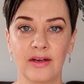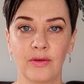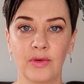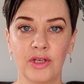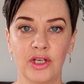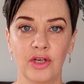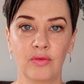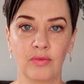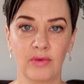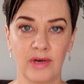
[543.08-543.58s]
it
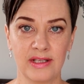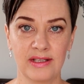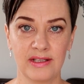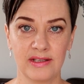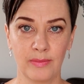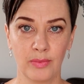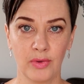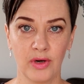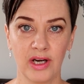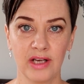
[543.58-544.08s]
when you rinse
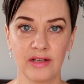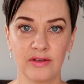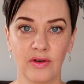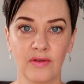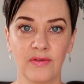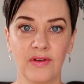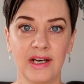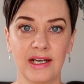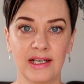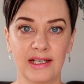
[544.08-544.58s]
a product
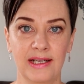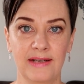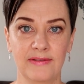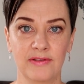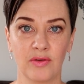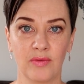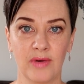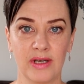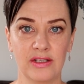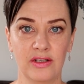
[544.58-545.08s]
off and it
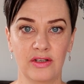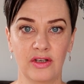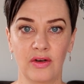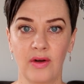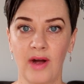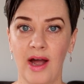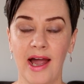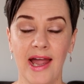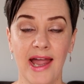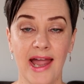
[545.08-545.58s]
leaves a residue
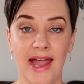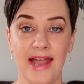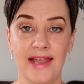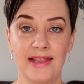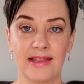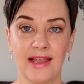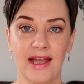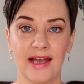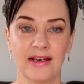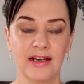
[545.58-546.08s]
I
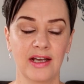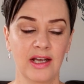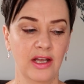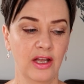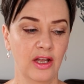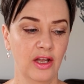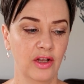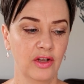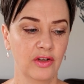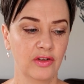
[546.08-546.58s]
hate that
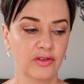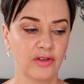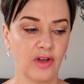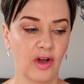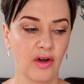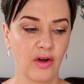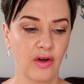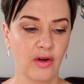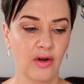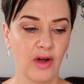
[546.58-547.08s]

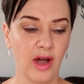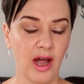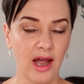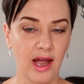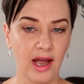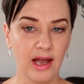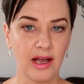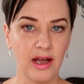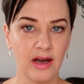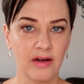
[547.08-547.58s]
so
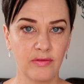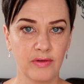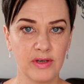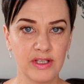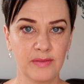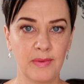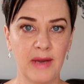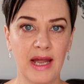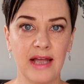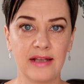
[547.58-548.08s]
I kind of
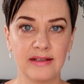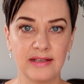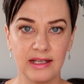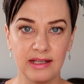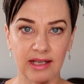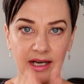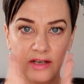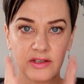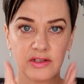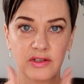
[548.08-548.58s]
rinsed my hands
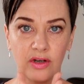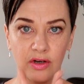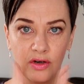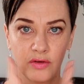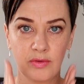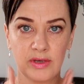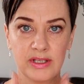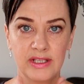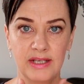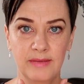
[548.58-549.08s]
and then I
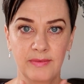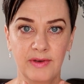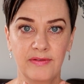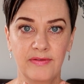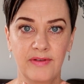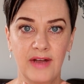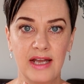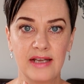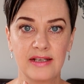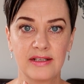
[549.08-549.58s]
started rinsing my
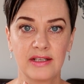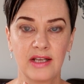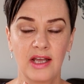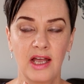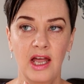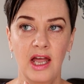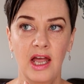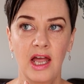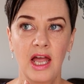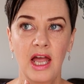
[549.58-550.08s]
face.
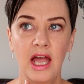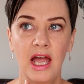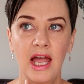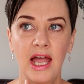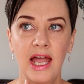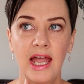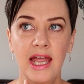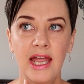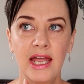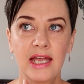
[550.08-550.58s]

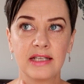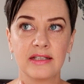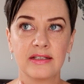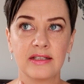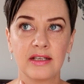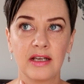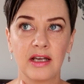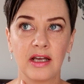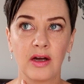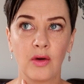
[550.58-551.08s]

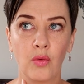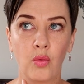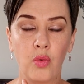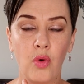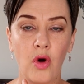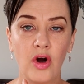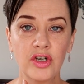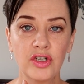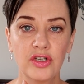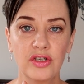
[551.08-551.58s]
It
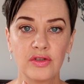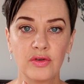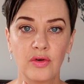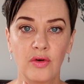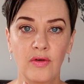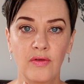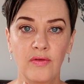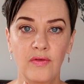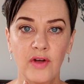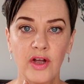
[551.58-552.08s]
washes
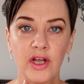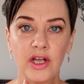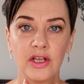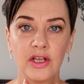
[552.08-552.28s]
off